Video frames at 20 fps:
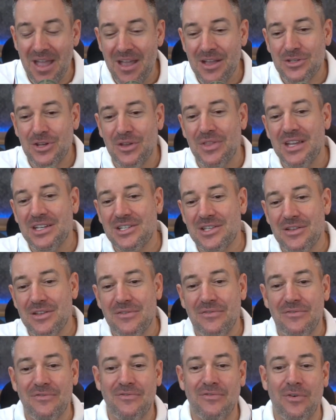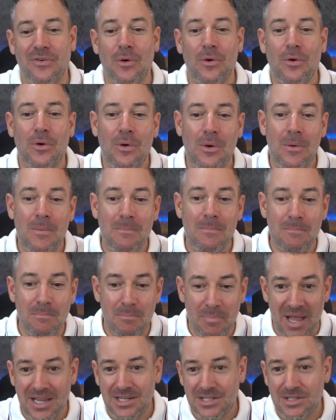So these are the four
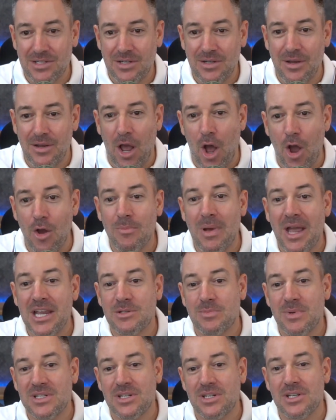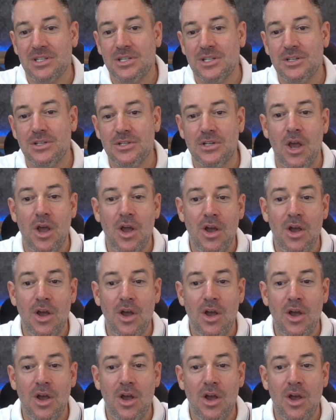best home-based businesses